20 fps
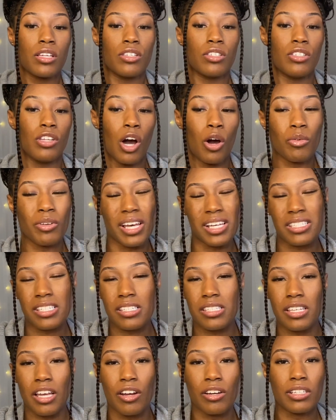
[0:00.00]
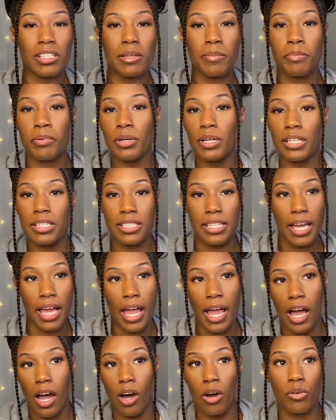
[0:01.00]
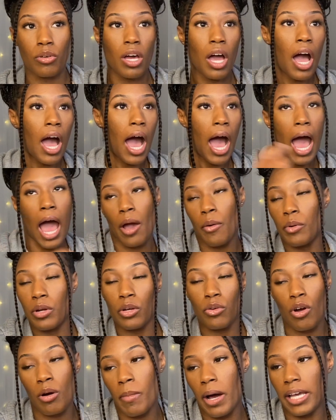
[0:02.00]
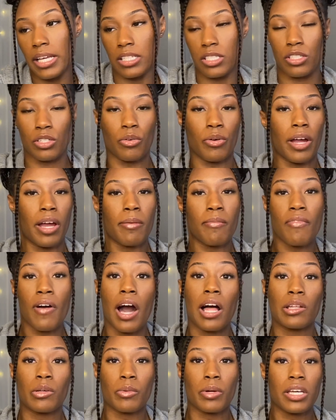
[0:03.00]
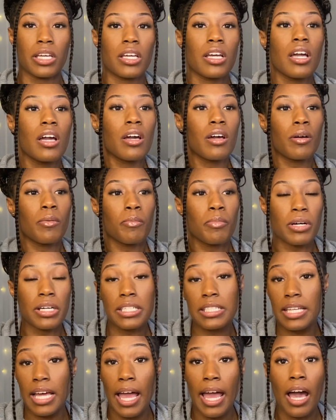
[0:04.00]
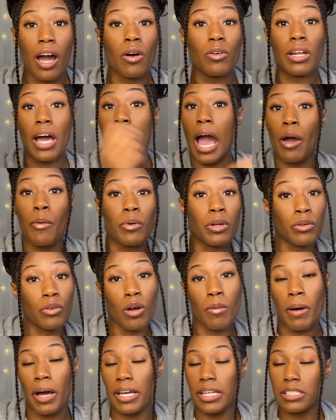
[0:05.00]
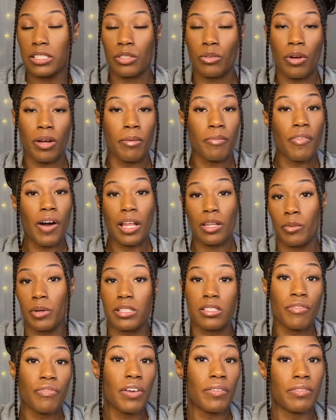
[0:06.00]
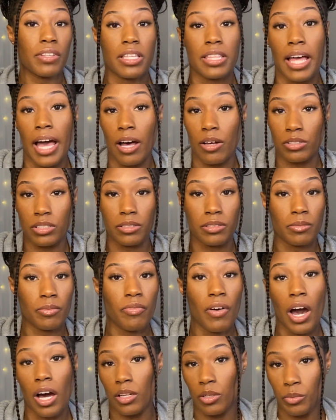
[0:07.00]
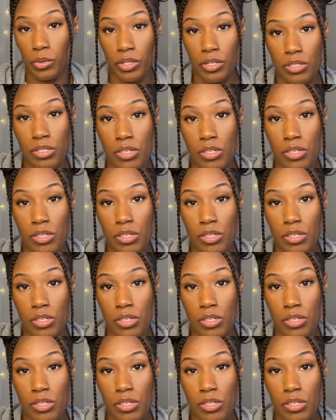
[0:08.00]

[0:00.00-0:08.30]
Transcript: Don't necessarily put down, I want to grow my Instagram following. Put down, I want to grow my Instagram following to 50,000 followers.